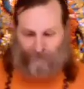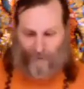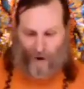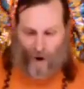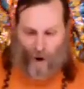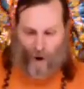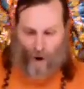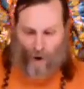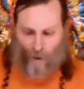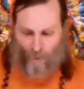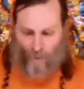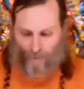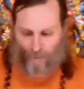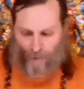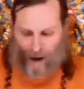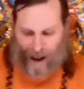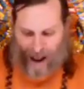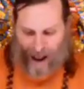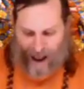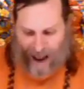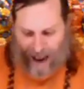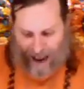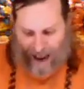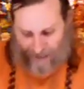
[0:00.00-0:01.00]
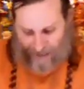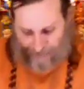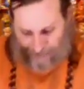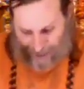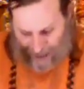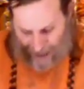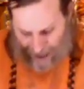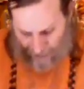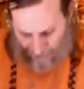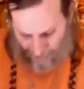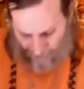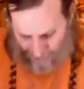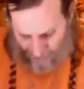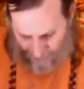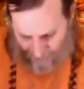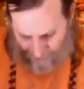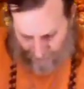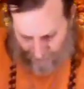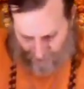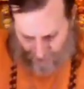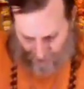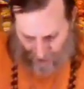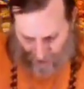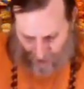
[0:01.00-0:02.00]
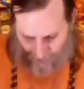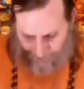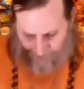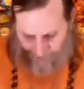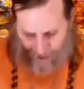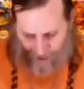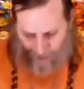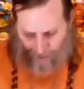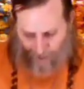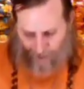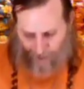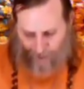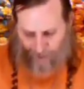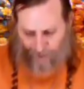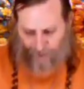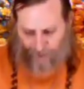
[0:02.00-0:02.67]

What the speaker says: Om, I bow to the sharp arrow.